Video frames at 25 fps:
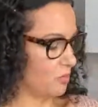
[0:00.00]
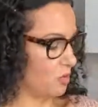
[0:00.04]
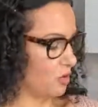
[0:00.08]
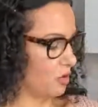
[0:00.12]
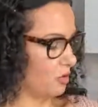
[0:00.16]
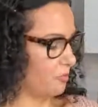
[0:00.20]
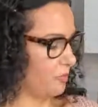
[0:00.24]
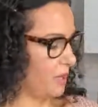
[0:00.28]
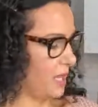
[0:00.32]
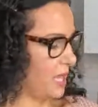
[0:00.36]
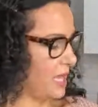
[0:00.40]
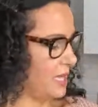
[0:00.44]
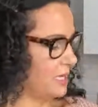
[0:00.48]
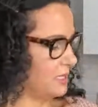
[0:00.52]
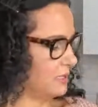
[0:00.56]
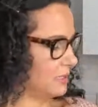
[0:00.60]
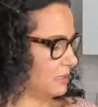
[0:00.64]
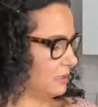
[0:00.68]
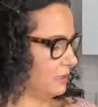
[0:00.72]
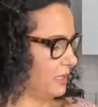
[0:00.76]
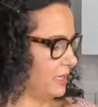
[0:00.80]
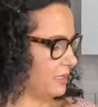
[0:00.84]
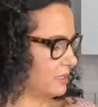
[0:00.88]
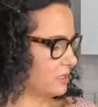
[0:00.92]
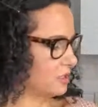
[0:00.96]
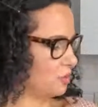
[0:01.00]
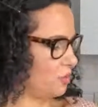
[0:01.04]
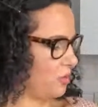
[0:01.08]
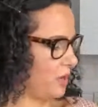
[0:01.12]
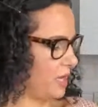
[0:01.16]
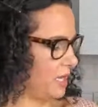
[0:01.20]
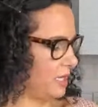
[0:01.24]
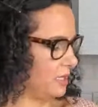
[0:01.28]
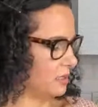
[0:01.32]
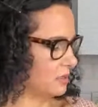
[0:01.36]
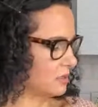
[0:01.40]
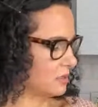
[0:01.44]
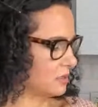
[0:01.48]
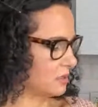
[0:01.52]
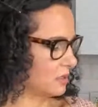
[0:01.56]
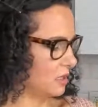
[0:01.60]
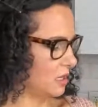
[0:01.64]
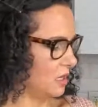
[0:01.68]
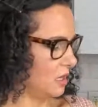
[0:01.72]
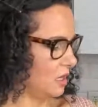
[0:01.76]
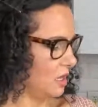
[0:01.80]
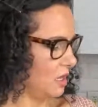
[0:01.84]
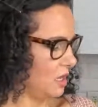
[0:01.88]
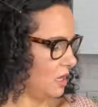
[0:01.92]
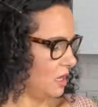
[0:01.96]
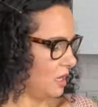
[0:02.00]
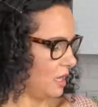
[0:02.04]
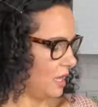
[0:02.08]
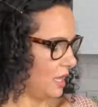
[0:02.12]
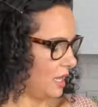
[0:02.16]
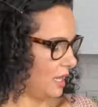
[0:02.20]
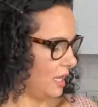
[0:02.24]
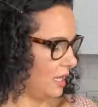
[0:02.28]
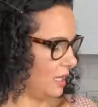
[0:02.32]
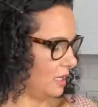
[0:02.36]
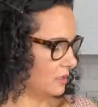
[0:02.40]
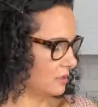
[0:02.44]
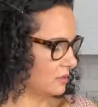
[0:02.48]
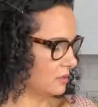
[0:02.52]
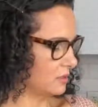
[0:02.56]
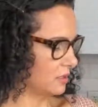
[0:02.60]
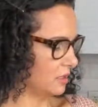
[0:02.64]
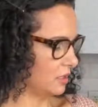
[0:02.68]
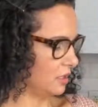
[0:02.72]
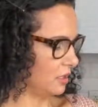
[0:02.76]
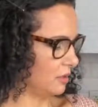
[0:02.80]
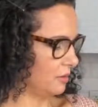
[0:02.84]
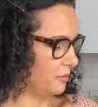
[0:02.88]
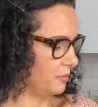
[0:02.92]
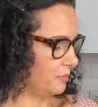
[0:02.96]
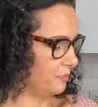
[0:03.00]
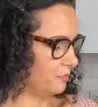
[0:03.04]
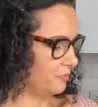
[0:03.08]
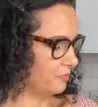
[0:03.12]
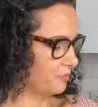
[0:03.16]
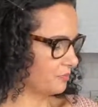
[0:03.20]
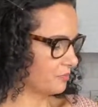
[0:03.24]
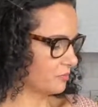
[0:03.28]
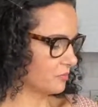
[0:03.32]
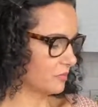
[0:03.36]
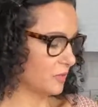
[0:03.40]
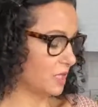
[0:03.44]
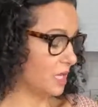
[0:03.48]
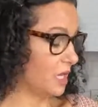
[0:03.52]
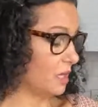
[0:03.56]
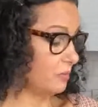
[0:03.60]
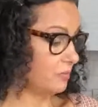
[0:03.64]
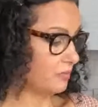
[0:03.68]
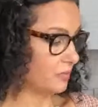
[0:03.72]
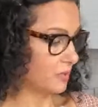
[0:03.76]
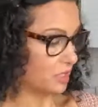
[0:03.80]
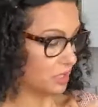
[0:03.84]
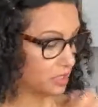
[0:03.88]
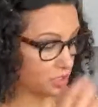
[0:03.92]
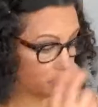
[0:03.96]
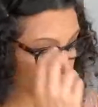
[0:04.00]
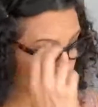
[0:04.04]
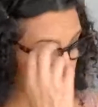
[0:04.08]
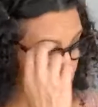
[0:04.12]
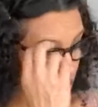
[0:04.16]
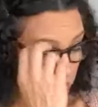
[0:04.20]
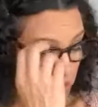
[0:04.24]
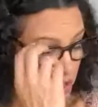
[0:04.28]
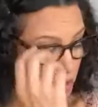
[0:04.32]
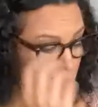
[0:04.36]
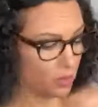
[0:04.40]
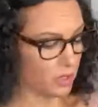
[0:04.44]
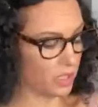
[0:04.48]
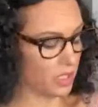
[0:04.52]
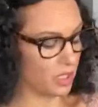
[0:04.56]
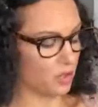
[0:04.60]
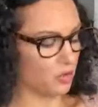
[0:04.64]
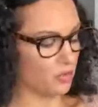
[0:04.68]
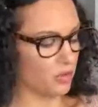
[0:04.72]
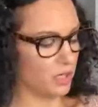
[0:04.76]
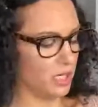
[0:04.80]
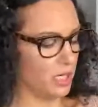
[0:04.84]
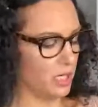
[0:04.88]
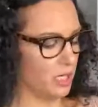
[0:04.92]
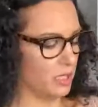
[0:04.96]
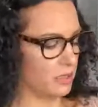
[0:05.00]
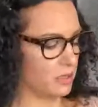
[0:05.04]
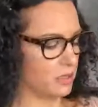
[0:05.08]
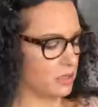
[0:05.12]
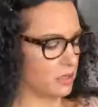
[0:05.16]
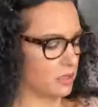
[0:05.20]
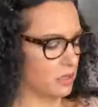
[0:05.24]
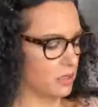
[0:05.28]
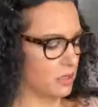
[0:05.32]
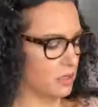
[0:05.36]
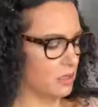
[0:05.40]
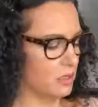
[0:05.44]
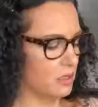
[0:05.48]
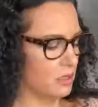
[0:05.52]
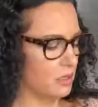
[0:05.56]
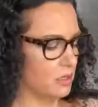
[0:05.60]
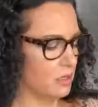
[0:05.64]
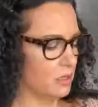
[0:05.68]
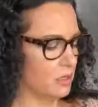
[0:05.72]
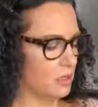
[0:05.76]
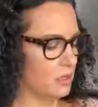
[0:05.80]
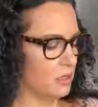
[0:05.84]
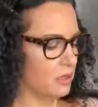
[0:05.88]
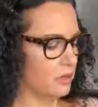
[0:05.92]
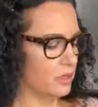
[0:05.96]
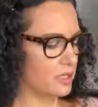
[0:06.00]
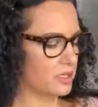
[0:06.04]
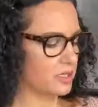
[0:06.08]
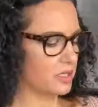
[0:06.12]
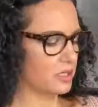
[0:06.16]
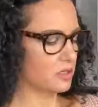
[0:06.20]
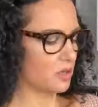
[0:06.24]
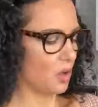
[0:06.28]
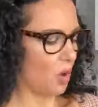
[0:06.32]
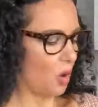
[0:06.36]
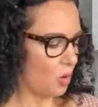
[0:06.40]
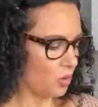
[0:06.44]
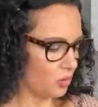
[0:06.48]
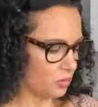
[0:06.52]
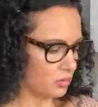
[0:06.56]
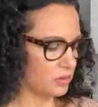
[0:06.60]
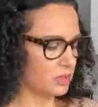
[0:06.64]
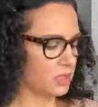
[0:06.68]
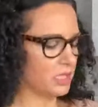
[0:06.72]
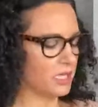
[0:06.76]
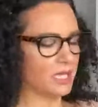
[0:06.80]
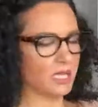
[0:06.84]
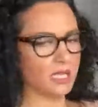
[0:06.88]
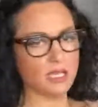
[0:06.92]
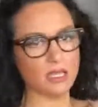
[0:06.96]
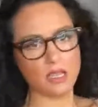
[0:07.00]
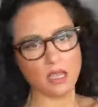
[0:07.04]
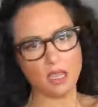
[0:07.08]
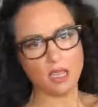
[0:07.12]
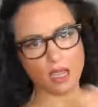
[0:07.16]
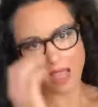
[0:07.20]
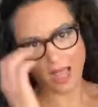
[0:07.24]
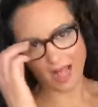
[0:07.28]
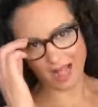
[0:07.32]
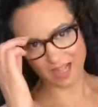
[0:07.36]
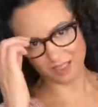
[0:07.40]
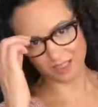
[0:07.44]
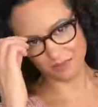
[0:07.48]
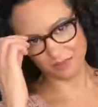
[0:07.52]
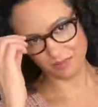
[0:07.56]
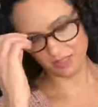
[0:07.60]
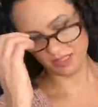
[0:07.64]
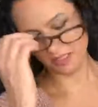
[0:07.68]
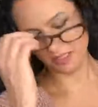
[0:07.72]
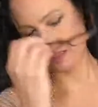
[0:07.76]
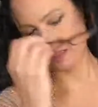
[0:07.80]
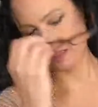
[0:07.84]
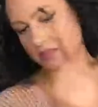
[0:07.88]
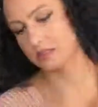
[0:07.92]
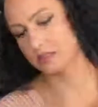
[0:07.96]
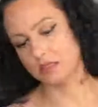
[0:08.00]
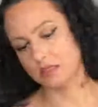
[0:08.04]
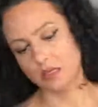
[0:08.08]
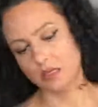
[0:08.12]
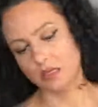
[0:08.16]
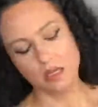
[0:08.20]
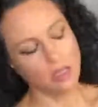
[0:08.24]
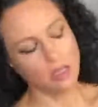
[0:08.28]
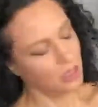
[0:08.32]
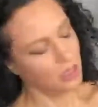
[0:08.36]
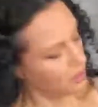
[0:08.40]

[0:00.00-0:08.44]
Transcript: more paste, less waste. And yeah, and it's just 1 ingredient. This is only almonds.